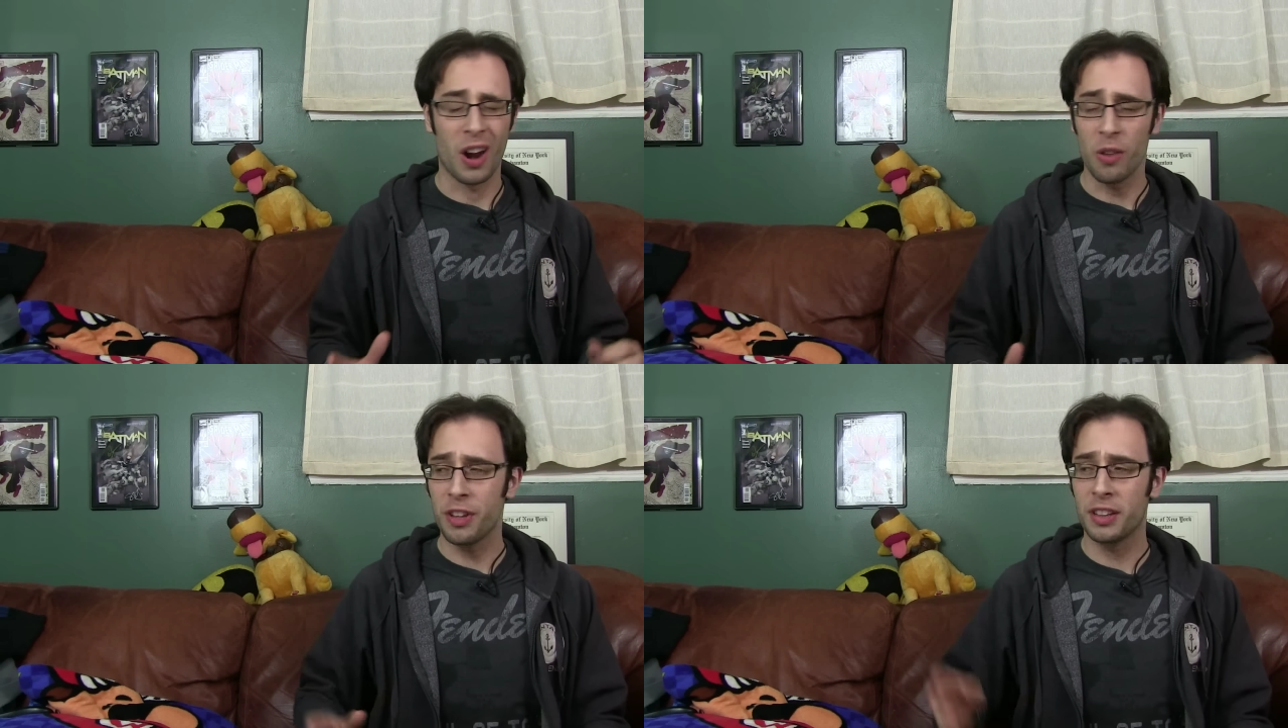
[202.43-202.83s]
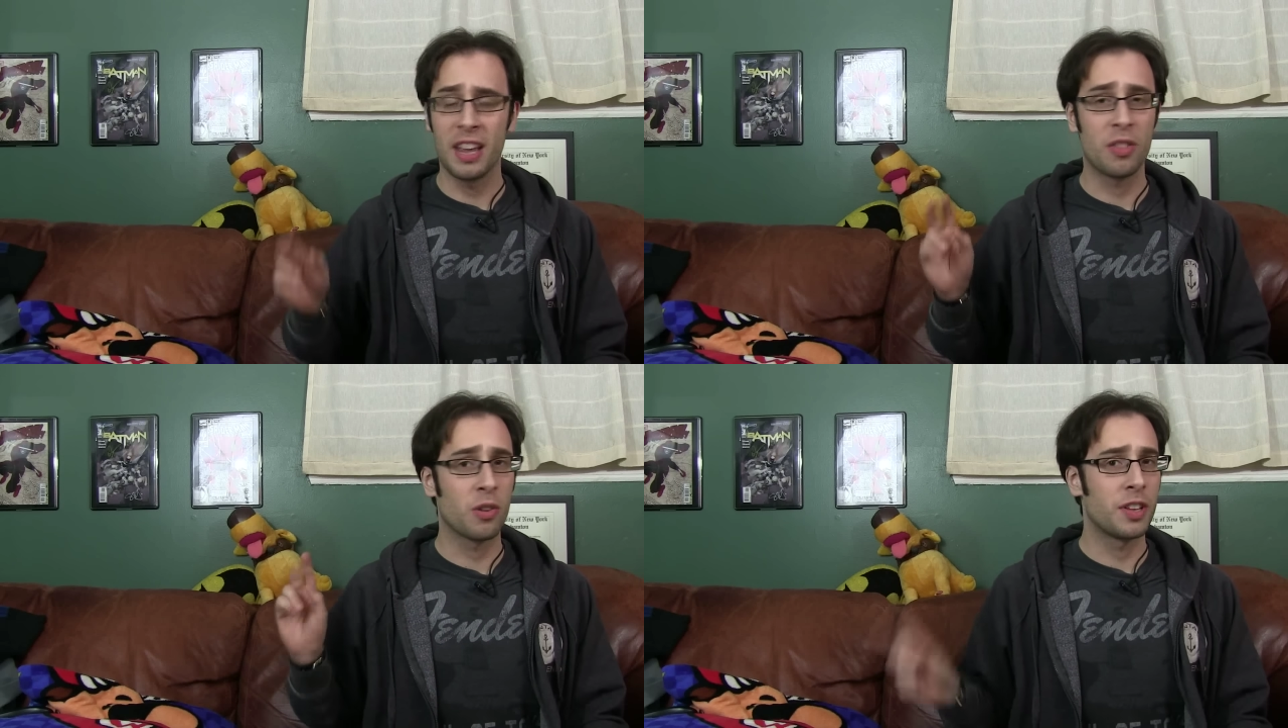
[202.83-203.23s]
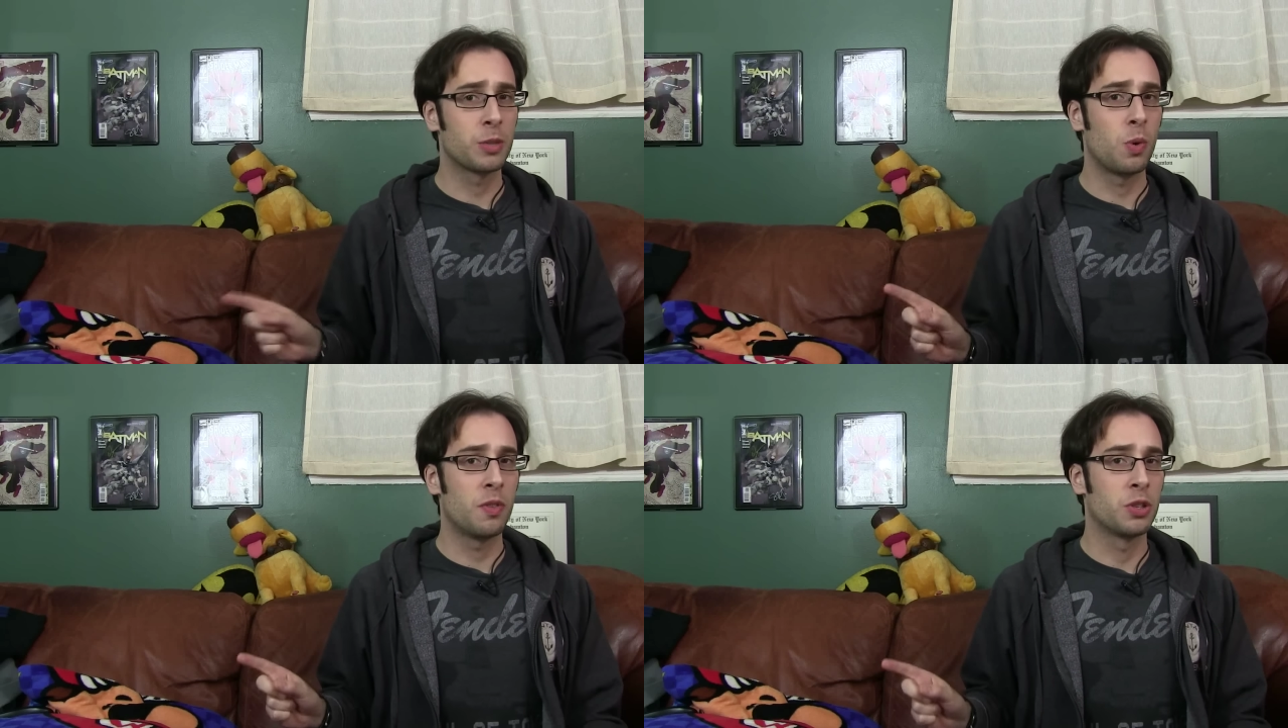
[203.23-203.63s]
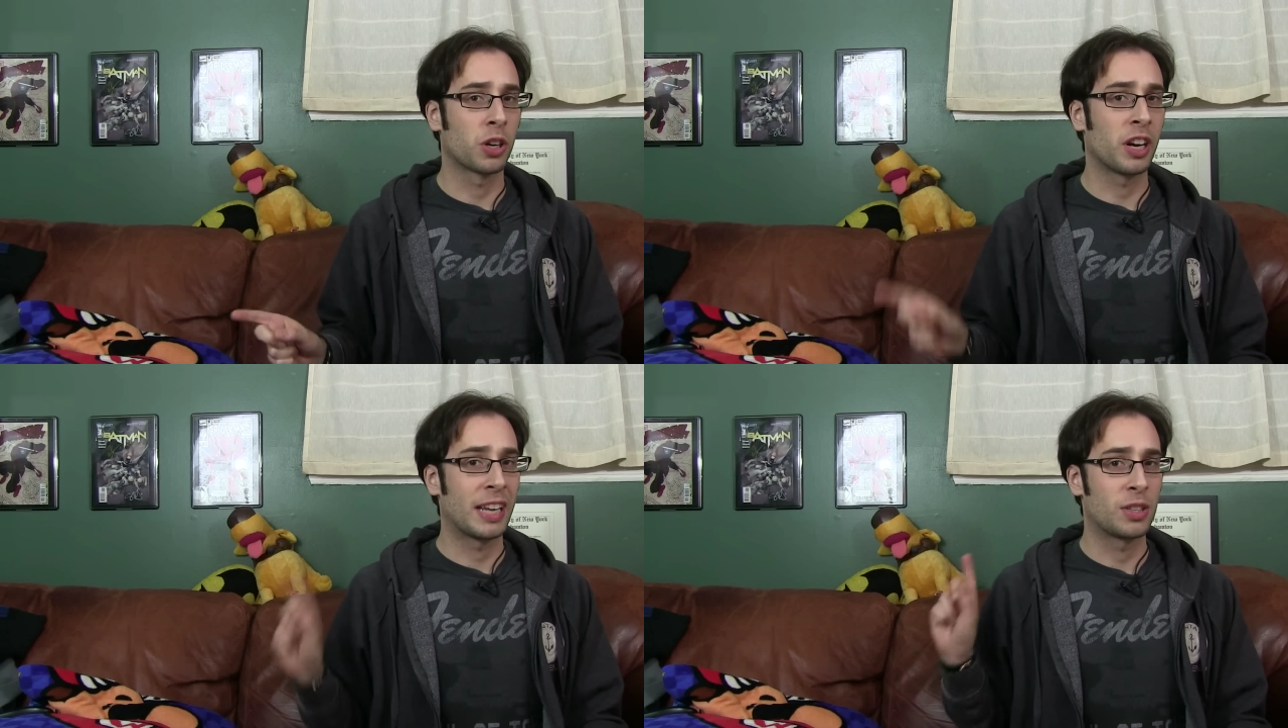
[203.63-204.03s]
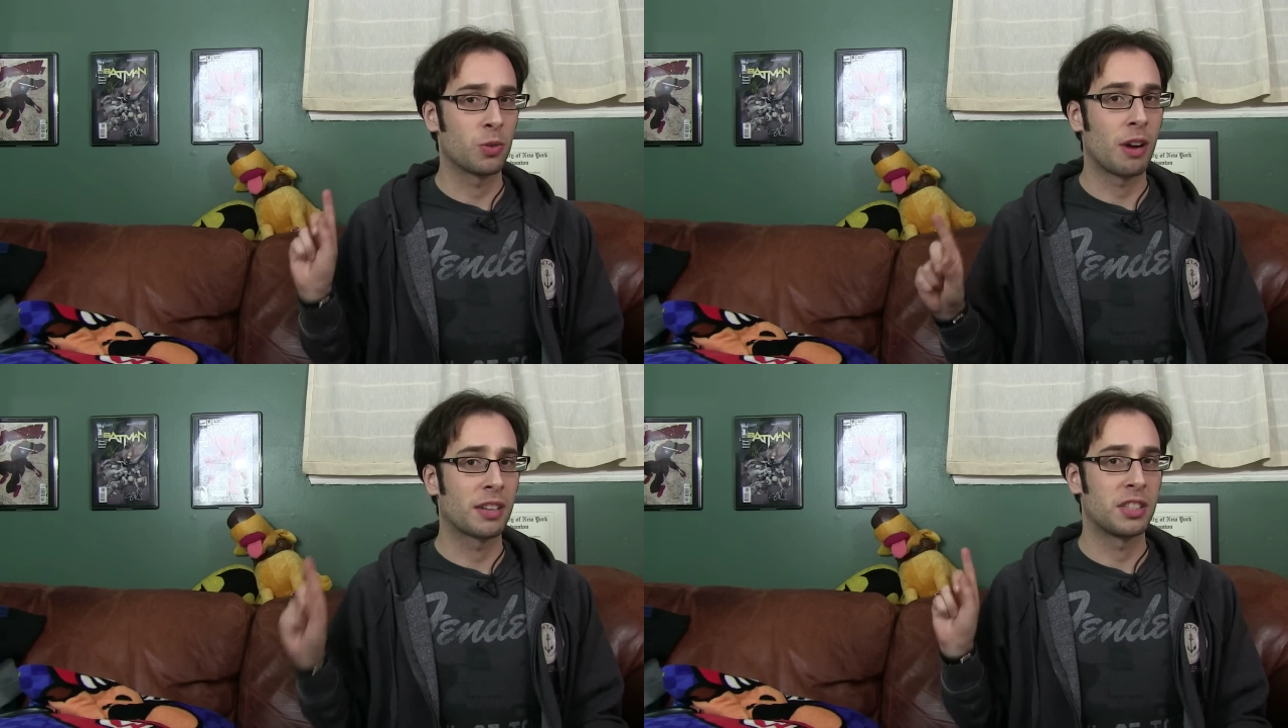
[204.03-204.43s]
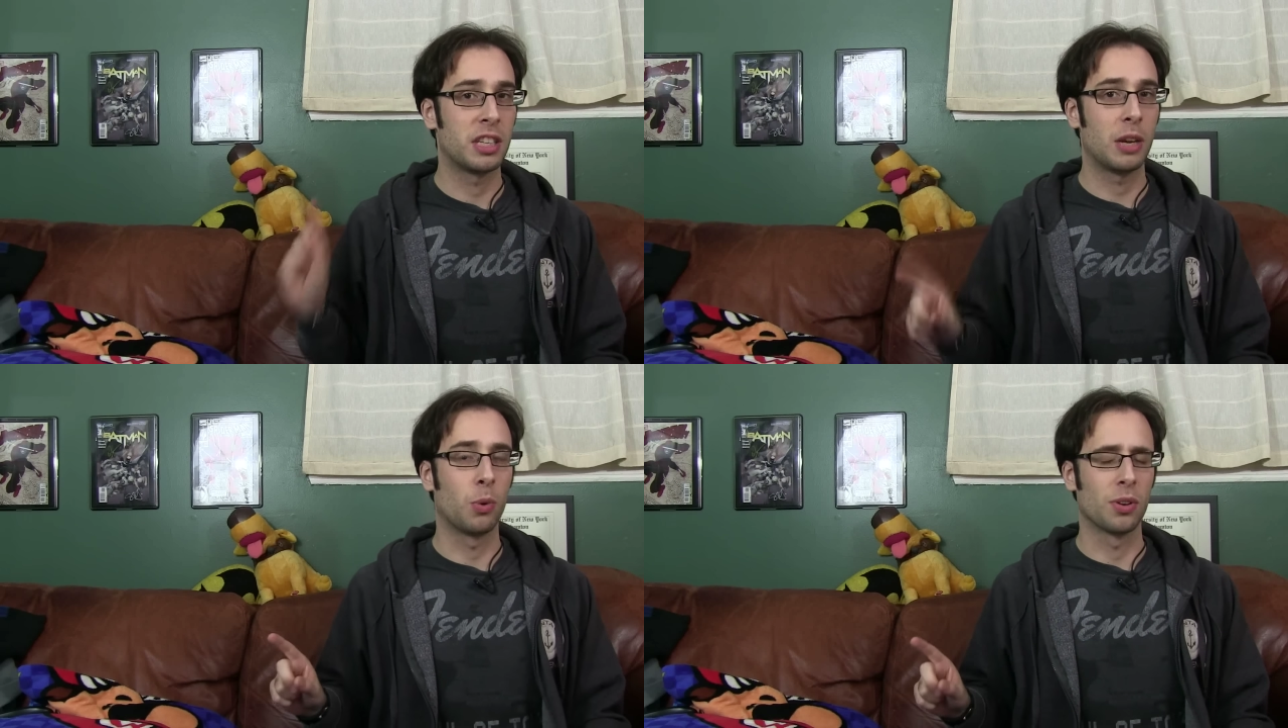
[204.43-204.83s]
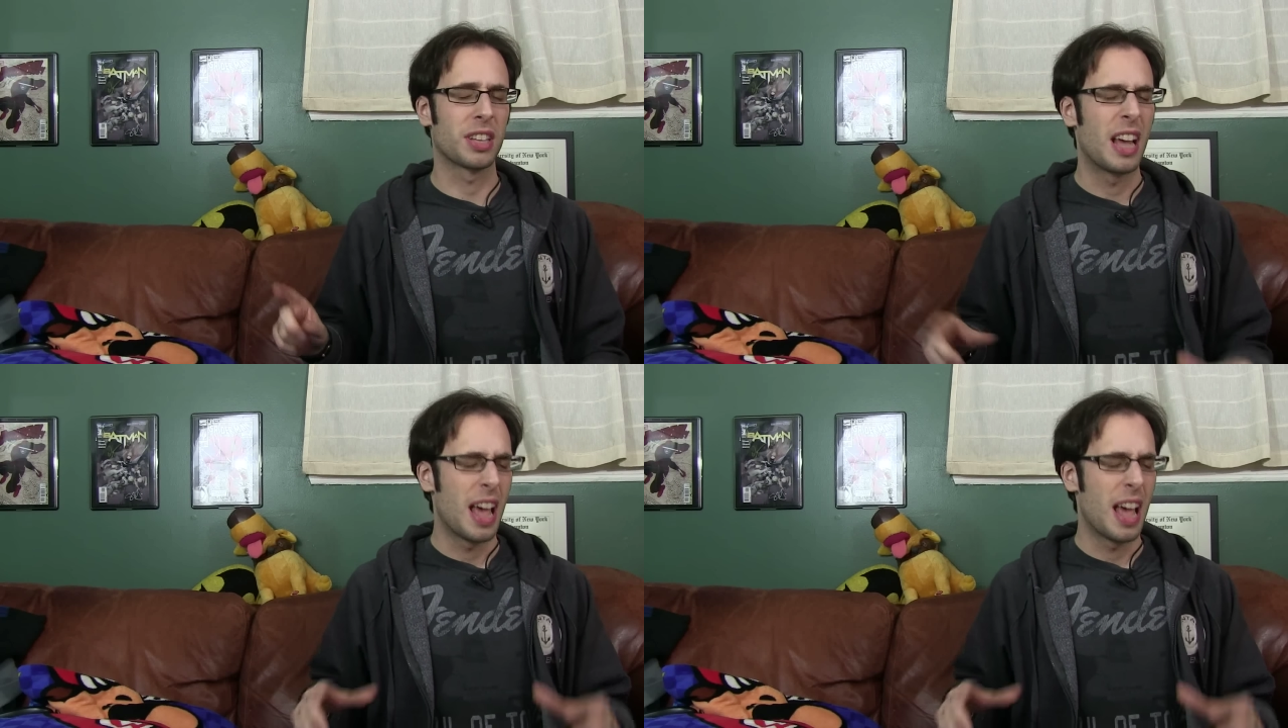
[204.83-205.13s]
I don't think either of these movies are going to get direct sequels,